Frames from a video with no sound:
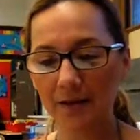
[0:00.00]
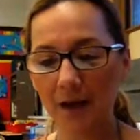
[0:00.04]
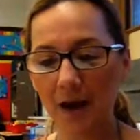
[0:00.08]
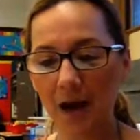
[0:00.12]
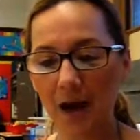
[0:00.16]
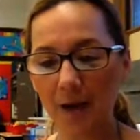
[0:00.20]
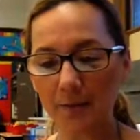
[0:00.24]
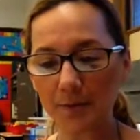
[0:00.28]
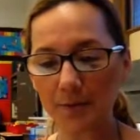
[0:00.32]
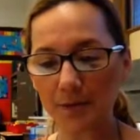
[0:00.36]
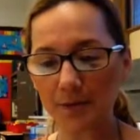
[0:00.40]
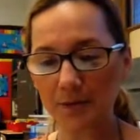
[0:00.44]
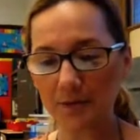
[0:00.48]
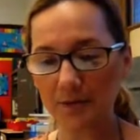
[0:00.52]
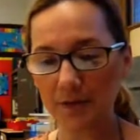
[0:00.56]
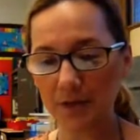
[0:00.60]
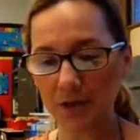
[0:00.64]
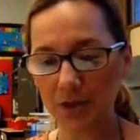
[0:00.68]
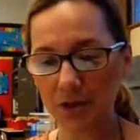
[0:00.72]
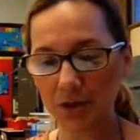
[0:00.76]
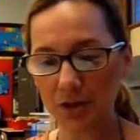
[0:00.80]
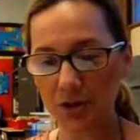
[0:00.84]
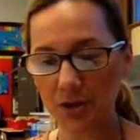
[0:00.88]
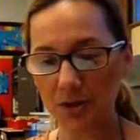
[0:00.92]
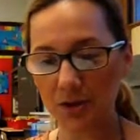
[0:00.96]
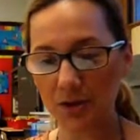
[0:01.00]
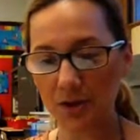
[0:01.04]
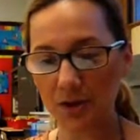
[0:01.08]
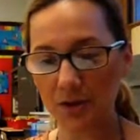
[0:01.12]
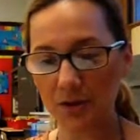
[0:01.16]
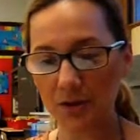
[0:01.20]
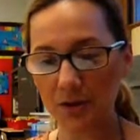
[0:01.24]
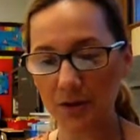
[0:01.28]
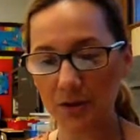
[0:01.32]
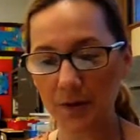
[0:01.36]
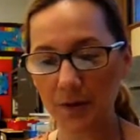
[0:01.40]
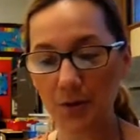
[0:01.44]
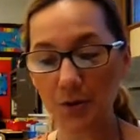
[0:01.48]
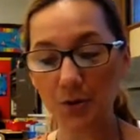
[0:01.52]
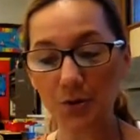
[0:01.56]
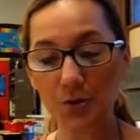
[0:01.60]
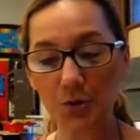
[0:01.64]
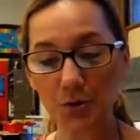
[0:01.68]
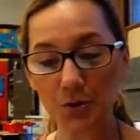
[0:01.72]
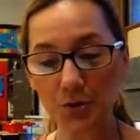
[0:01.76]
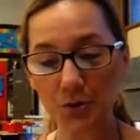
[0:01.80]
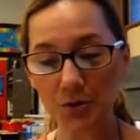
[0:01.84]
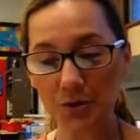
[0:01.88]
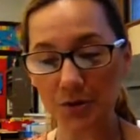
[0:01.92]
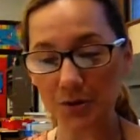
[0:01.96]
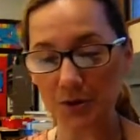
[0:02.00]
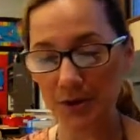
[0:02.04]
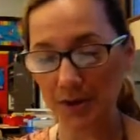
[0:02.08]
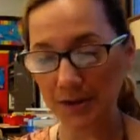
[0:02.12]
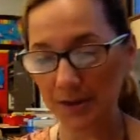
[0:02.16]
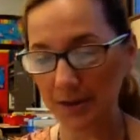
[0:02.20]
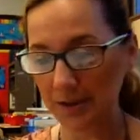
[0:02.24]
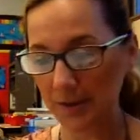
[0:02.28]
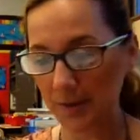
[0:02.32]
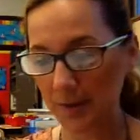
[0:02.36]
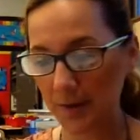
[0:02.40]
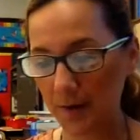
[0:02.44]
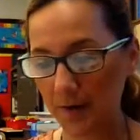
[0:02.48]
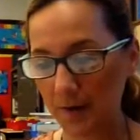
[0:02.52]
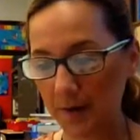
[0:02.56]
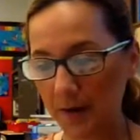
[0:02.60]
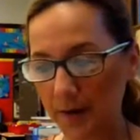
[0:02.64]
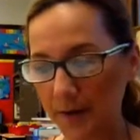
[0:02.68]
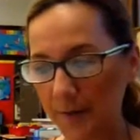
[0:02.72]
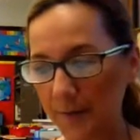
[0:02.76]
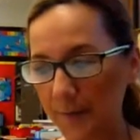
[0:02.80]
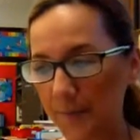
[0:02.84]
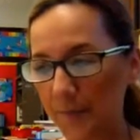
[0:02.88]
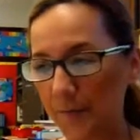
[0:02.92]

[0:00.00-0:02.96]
observation during your social studies period.